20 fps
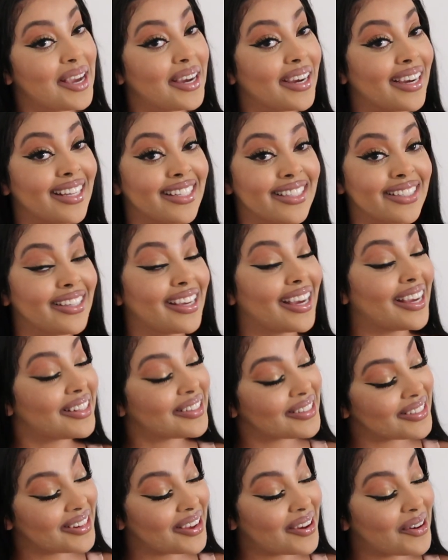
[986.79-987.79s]
Because you
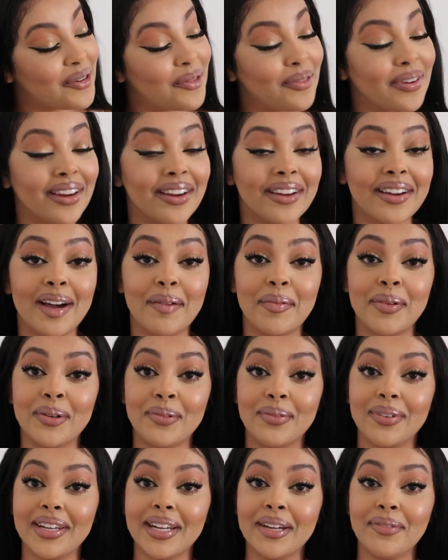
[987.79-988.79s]
guys know we are coming
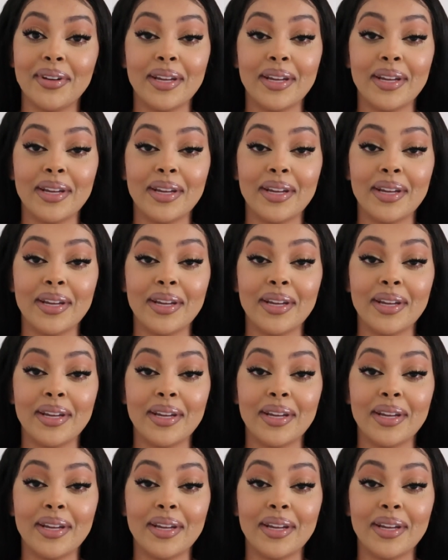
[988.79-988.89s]
with it.